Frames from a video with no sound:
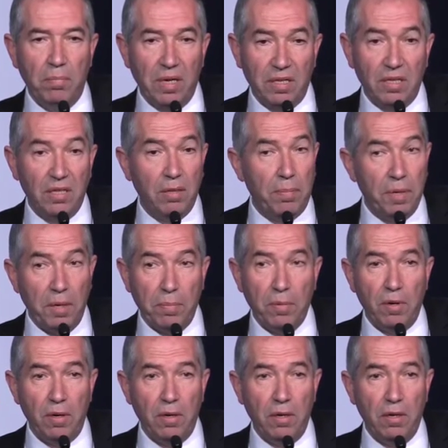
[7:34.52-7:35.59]
But the
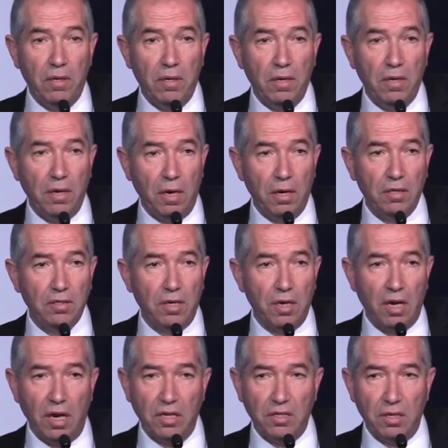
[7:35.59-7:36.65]
people, the young
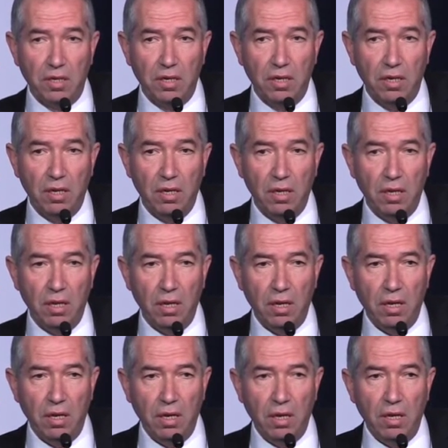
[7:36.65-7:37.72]
generation,
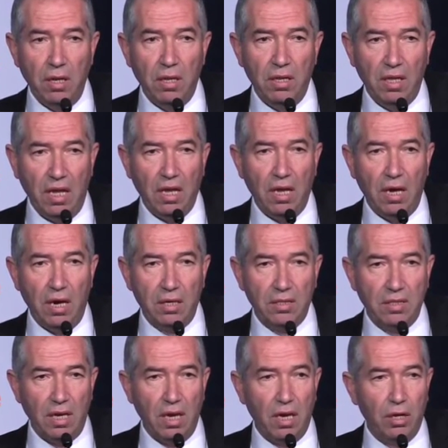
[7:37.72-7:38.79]
they are
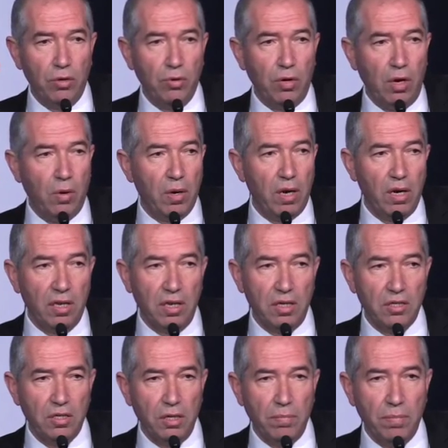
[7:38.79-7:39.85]
saying to our
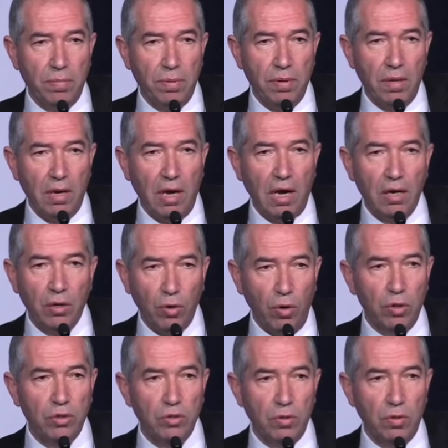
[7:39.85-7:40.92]
leadership and
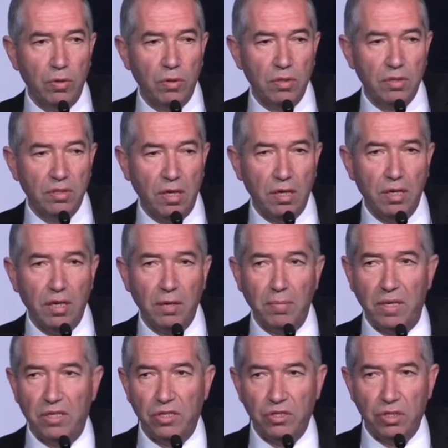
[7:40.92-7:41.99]
also sending
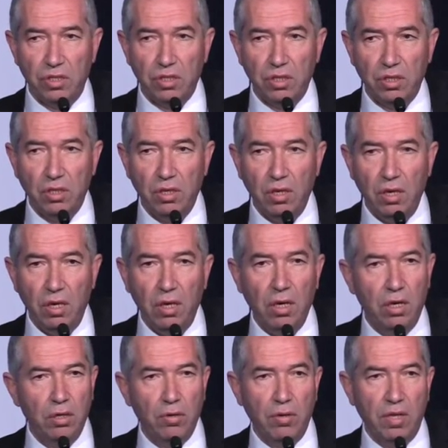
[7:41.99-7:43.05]
messages
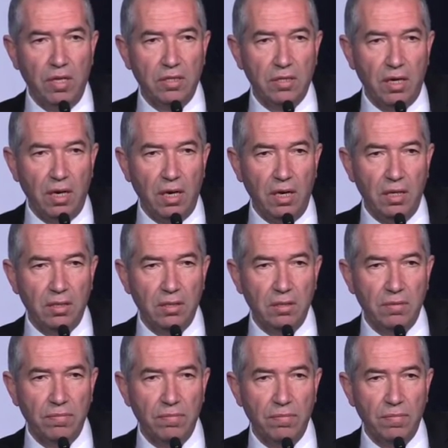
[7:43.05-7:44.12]
to the Israelis